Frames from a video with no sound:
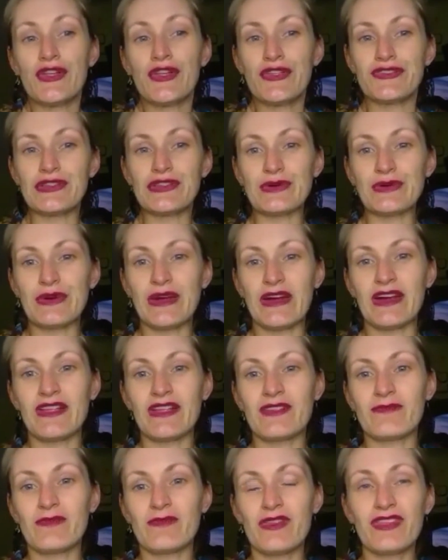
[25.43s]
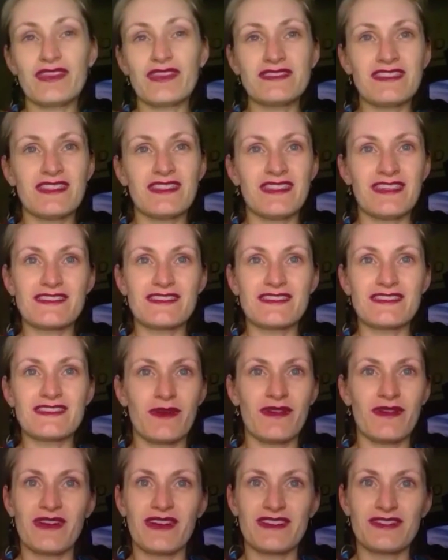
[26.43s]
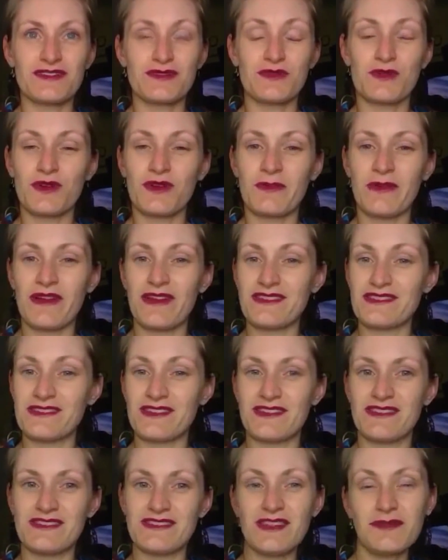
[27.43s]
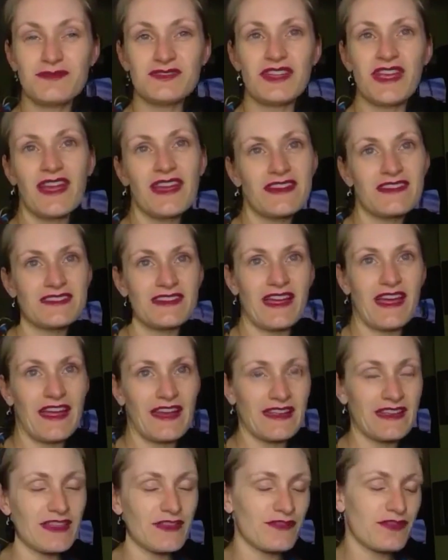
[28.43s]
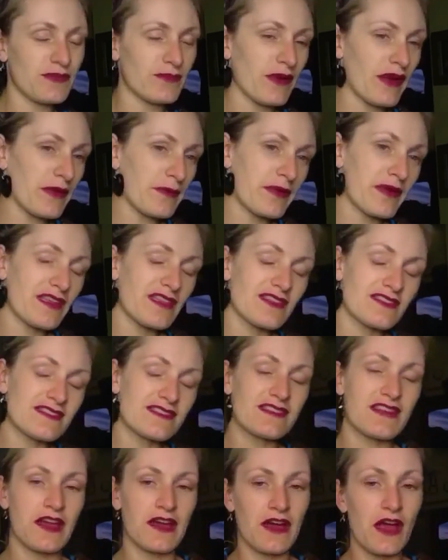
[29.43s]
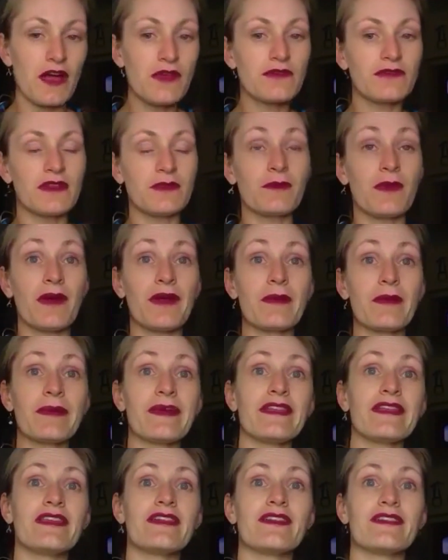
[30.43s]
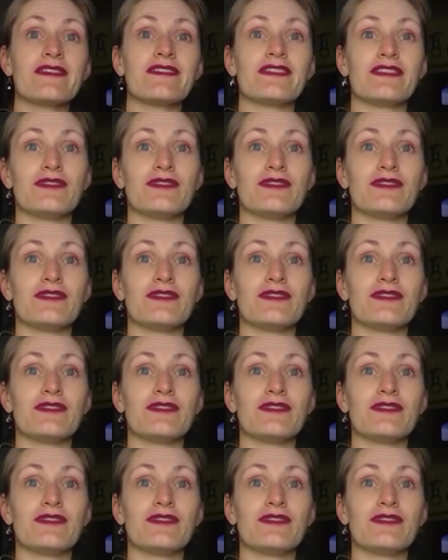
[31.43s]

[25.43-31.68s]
So, my Thursday Things, where I talk about a certain subject and give you my opinions. They're only my opinions.